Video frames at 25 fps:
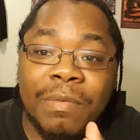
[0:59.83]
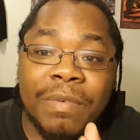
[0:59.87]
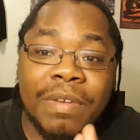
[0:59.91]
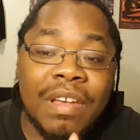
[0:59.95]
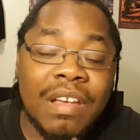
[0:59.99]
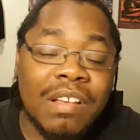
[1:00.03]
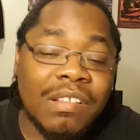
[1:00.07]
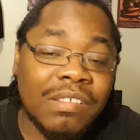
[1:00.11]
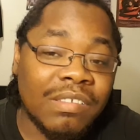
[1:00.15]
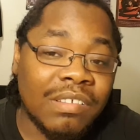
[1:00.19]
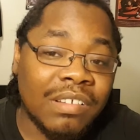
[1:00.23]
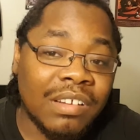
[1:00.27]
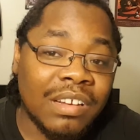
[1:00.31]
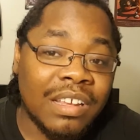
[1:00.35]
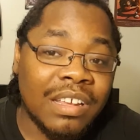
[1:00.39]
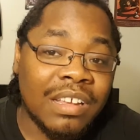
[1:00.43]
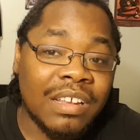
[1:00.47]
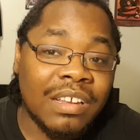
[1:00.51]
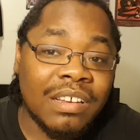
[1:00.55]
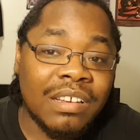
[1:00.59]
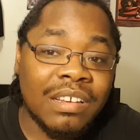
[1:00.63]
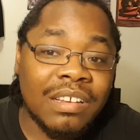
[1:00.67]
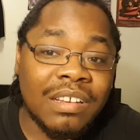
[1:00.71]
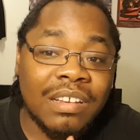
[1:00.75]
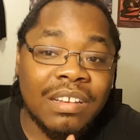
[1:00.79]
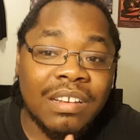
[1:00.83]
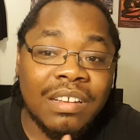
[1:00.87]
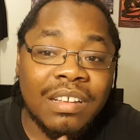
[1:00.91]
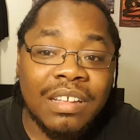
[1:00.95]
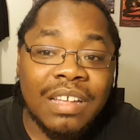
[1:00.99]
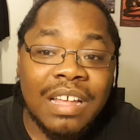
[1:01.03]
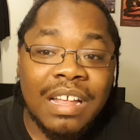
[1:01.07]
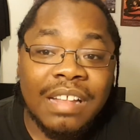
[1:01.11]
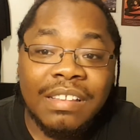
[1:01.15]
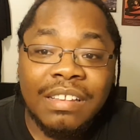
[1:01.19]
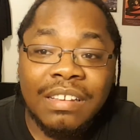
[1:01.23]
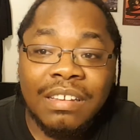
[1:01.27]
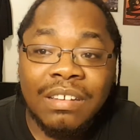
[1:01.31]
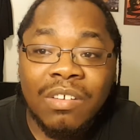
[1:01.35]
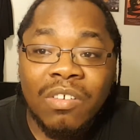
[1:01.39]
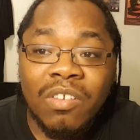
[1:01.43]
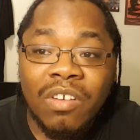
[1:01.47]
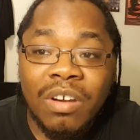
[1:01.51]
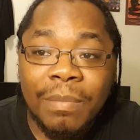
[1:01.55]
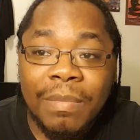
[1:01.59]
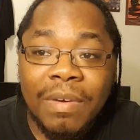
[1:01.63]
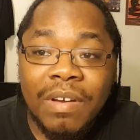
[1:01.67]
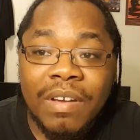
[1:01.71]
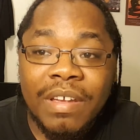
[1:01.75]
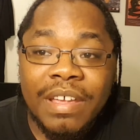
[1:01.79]
We absolutely got to
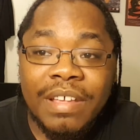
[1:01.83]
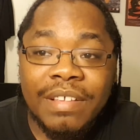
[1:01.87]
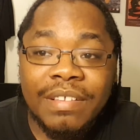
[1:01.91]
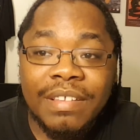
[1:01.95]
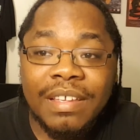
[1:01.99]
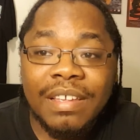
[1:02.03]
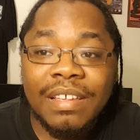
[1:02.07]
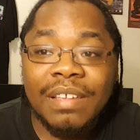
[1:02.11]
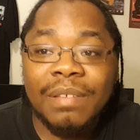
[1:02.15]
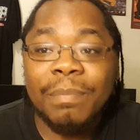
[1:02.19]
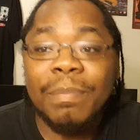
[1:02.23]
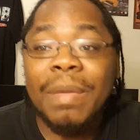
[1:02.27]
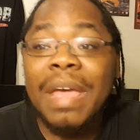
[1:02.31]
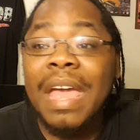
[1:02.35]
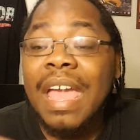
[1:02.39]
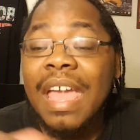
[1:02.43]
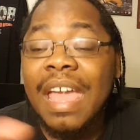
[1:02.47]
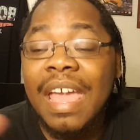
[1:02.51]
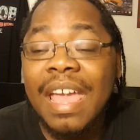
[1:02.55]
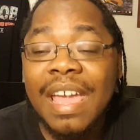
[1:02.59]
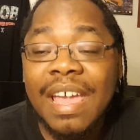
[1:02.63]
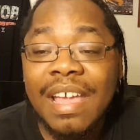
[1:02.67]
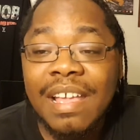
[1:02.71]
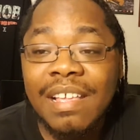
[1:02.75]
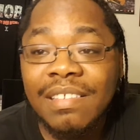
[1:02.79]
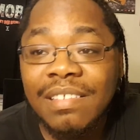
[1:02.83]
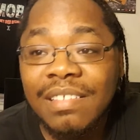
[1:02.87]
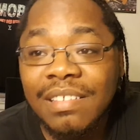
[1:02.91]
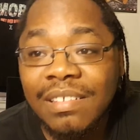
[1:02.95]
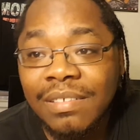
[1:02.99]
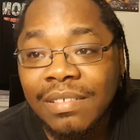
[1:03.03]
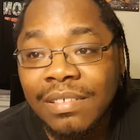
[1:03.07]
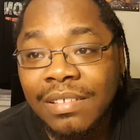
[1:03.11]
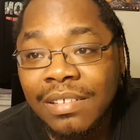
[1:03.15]
learn about his past,